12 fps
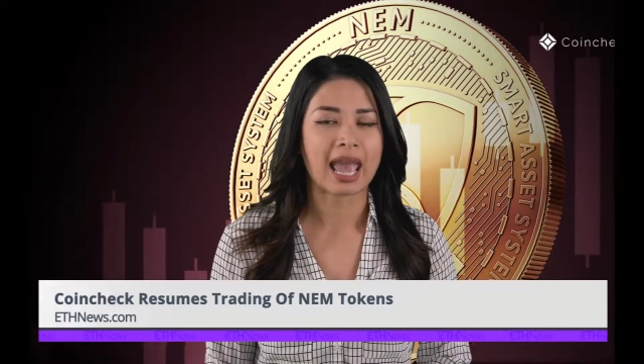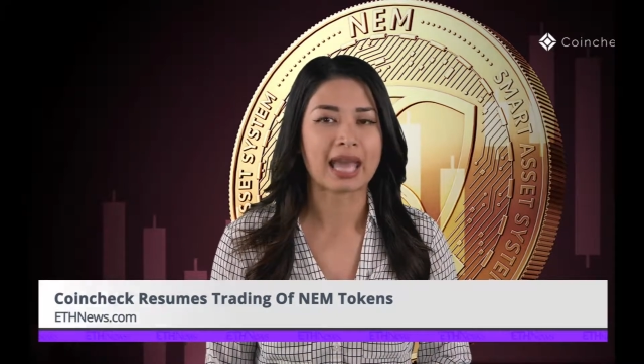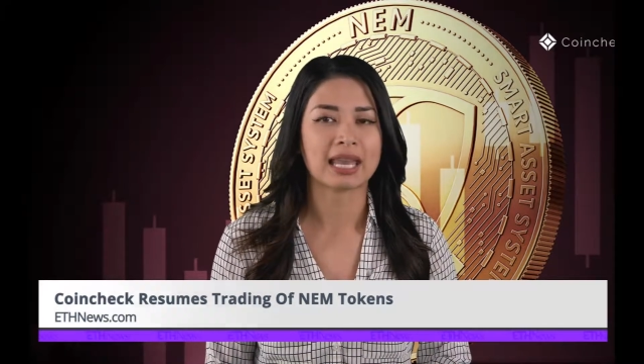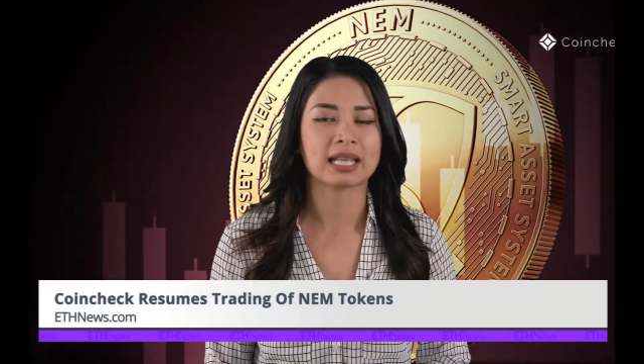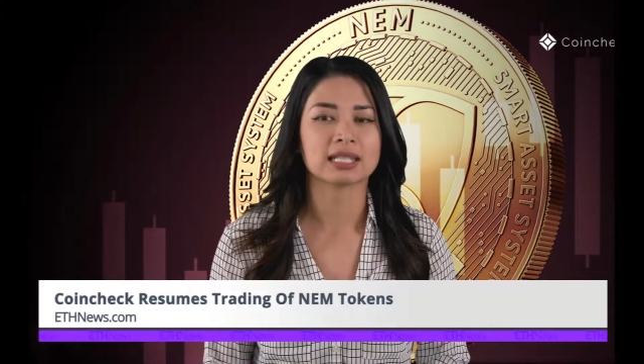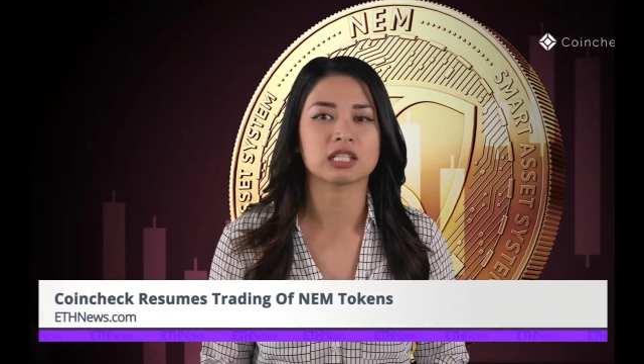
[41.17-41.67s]

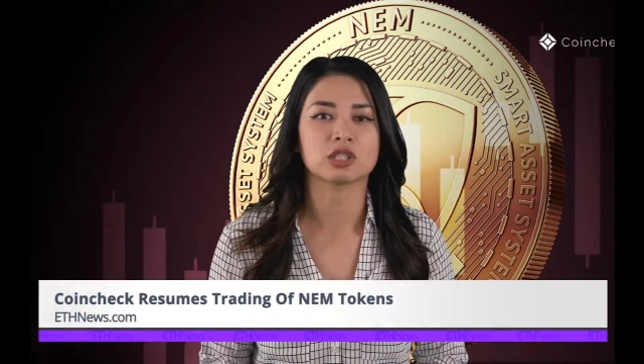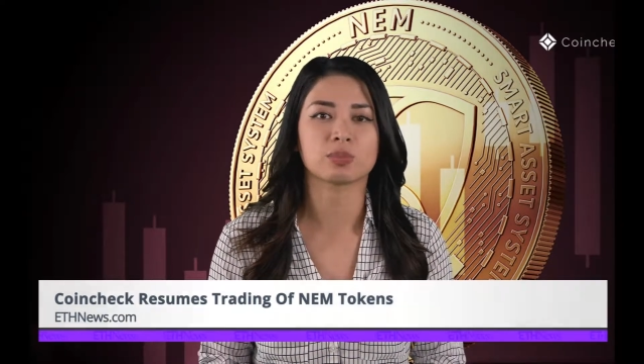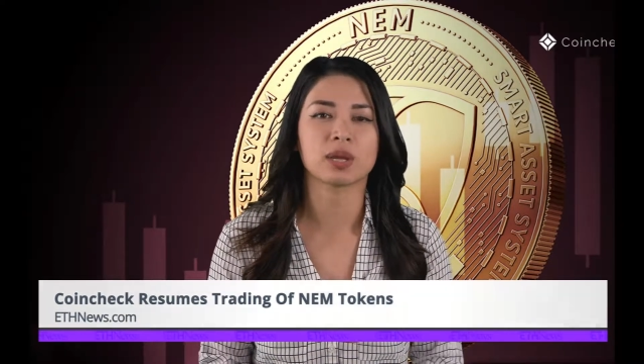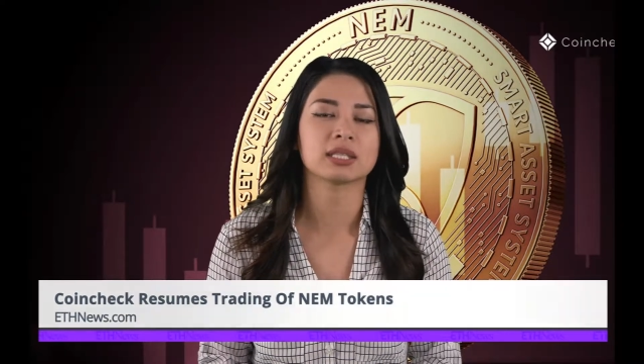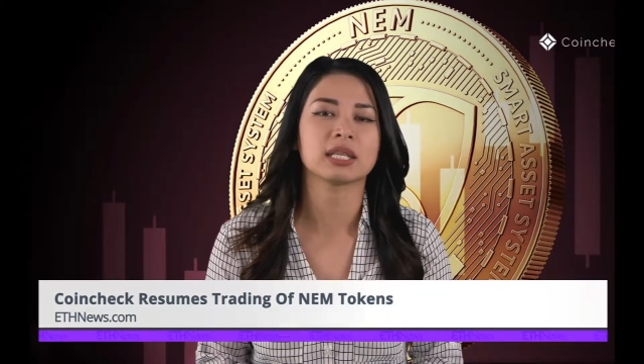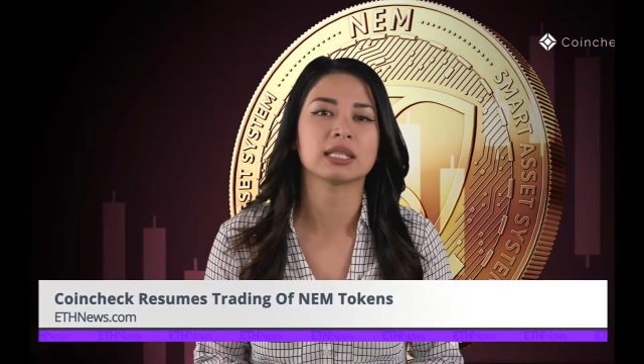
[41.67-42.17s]
and has
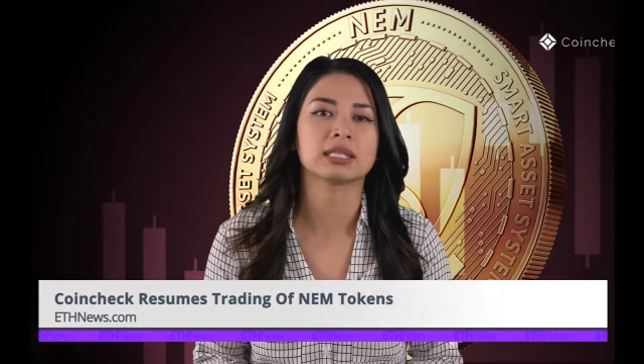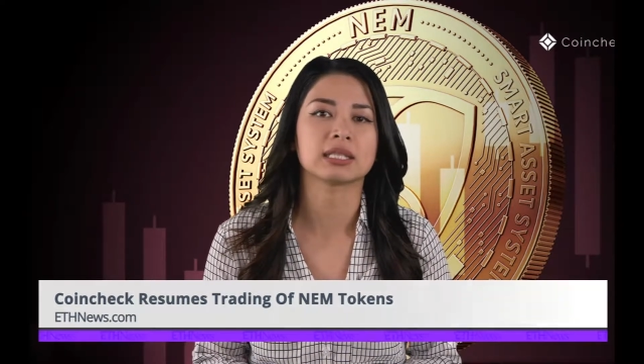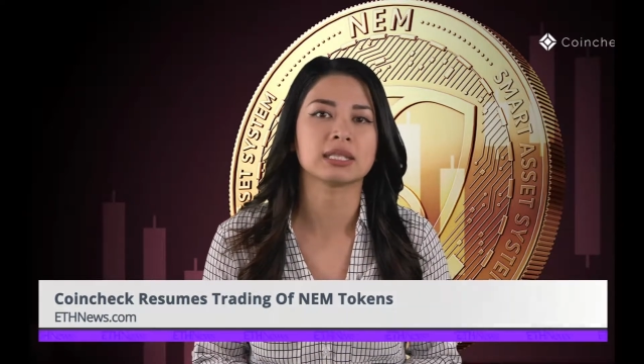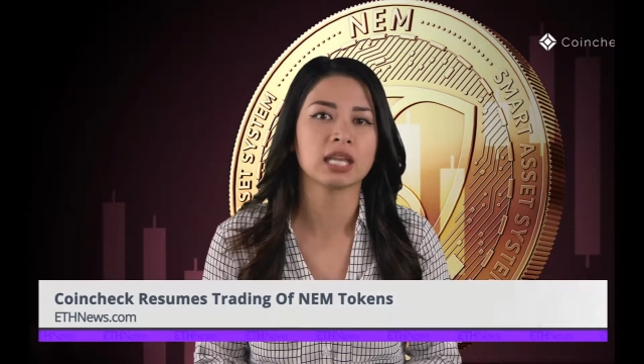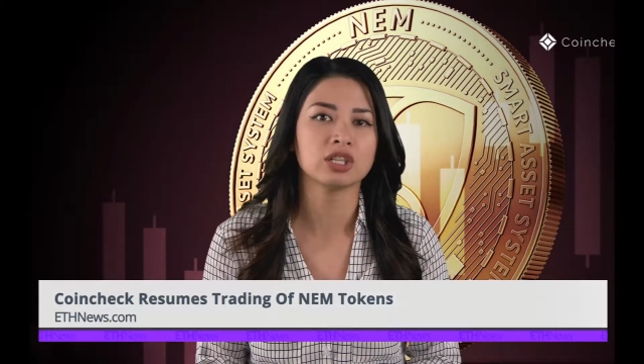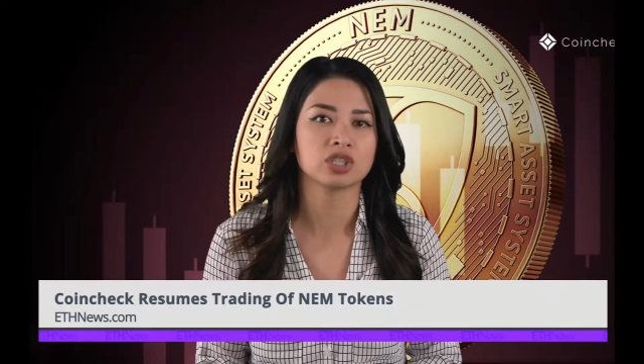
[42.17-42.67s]
expressed its
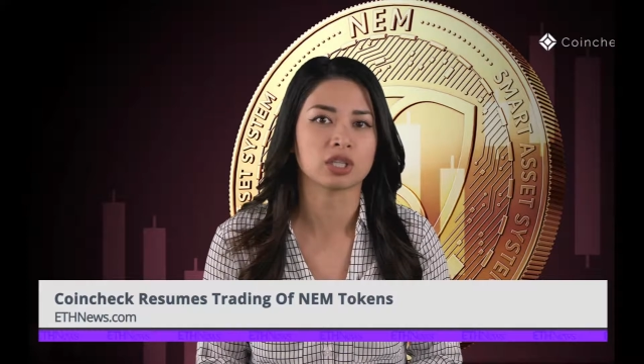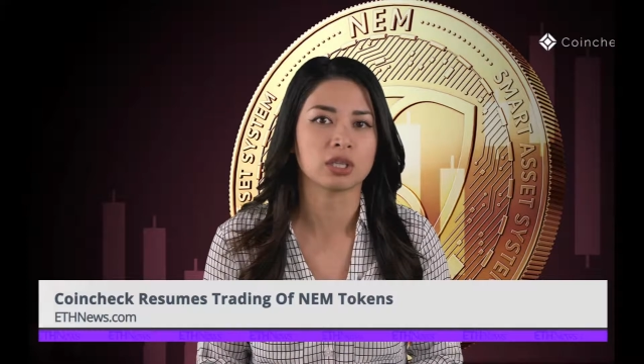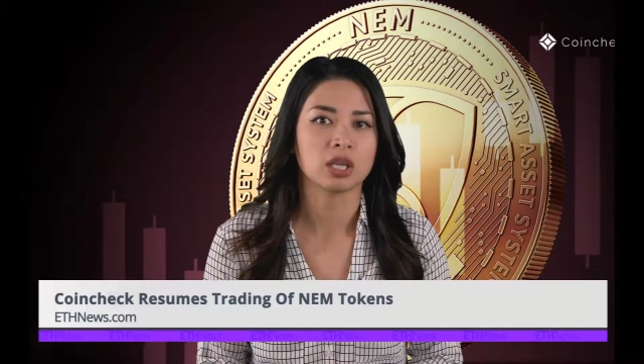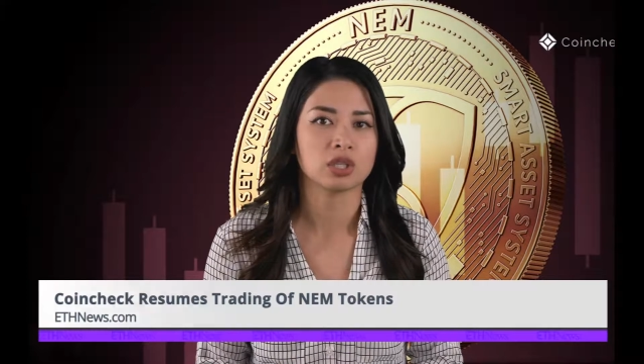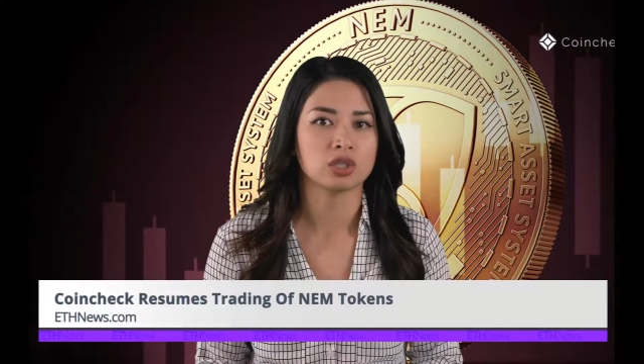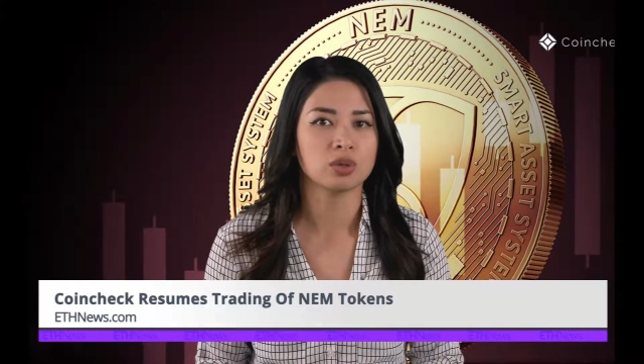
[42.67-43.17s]
intention